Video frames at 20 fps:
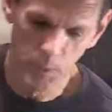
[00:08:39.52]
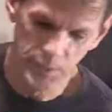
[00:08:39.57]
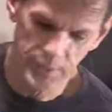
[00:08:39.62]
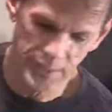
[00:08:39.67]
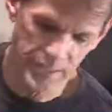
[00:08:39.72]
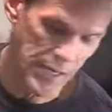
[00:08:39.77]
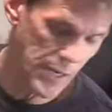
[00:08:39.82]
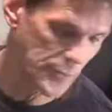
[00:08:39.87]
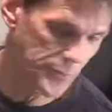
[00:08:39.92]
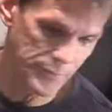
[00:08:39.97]

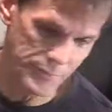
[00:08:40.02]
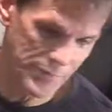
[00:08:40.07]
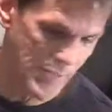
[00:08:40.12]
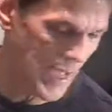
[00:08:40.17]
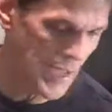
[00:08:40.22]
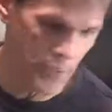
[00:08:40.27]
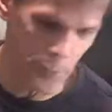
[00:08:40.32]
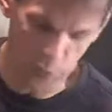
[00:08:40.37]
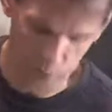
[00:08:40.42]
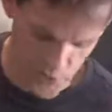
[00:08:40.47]
it out, and
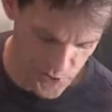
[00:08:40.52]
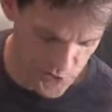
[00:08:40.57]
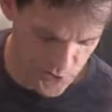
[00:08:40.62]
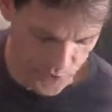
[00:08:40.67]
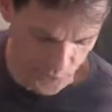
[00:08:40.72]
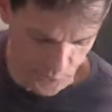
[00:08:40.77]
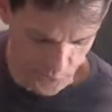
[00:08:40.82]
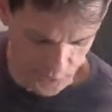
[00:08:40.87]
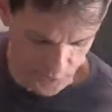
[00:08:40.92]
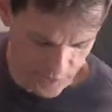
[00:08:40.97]
I don't
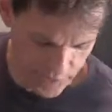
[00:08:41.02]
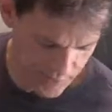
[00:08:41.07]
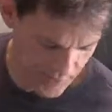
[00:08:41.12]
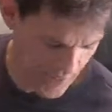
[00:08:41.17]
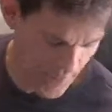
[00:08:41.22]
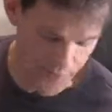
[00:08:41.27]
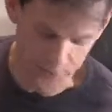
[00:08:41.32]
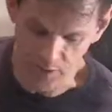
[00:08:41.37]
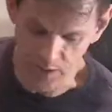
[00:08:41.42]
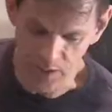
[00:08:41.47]
necessarily even
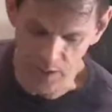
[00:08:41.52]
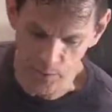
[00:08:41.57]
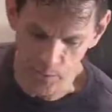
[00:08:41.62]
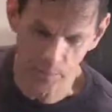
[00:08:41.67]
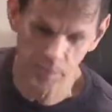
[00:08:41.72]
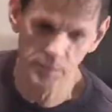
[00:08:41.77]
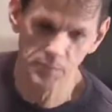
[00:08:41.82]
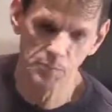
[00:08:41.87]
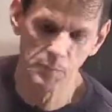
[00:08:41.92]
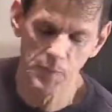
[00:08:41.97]
have to hear it.
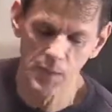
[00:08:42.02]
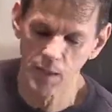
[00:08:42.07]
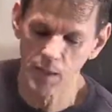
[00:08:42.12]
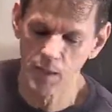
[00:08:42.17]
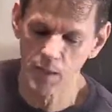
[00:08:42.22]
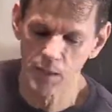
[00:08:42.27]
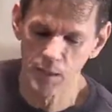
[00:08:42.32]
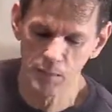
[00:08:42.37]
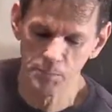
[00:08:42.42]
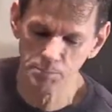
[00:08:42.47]

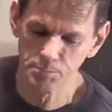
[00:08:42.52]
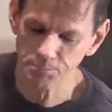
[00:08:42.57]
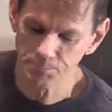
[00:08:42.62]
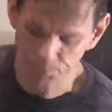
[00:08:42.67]
I